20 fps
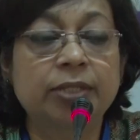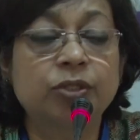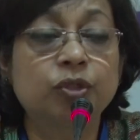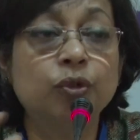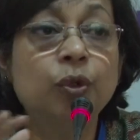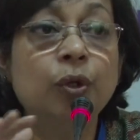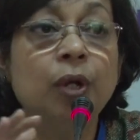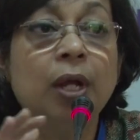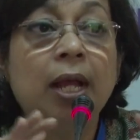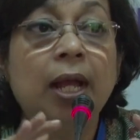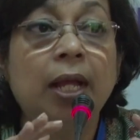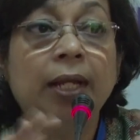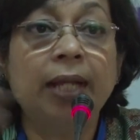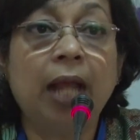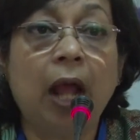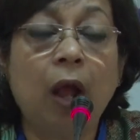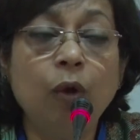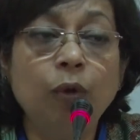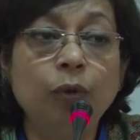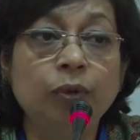So
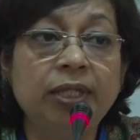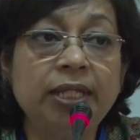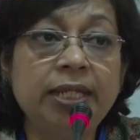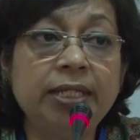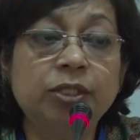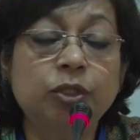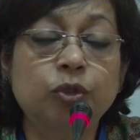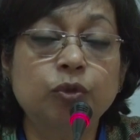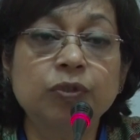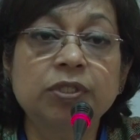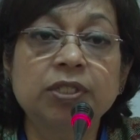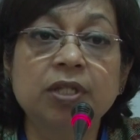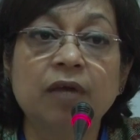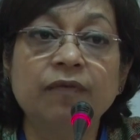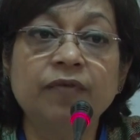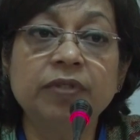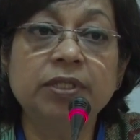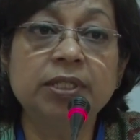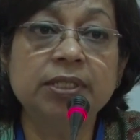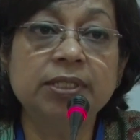now these 2
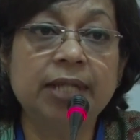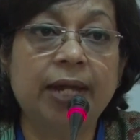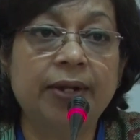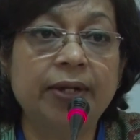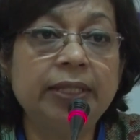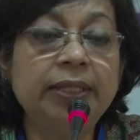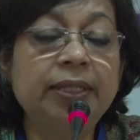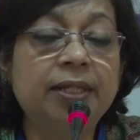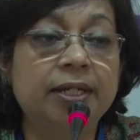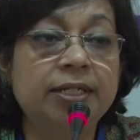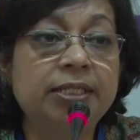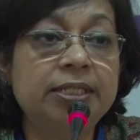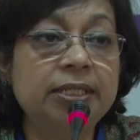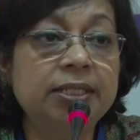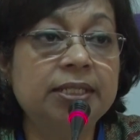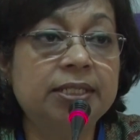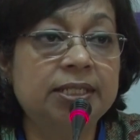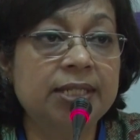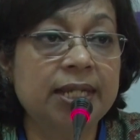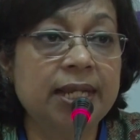services are in 13
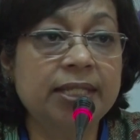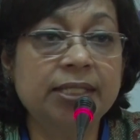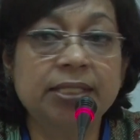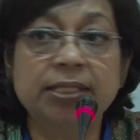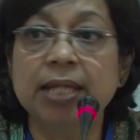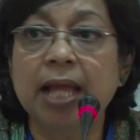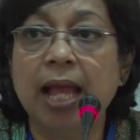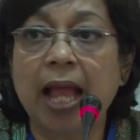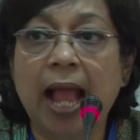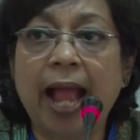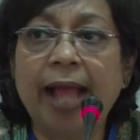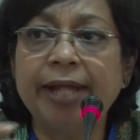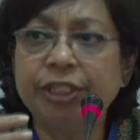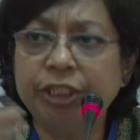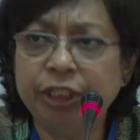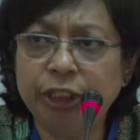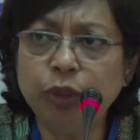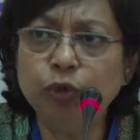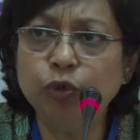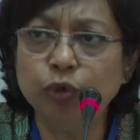states and
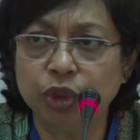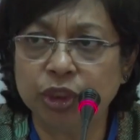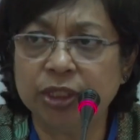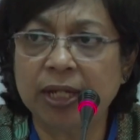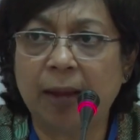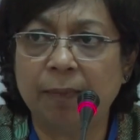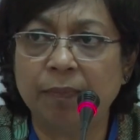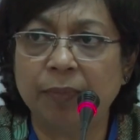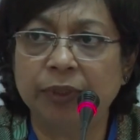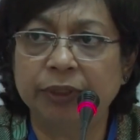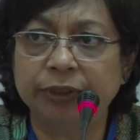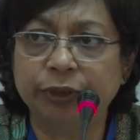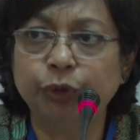huge numbers.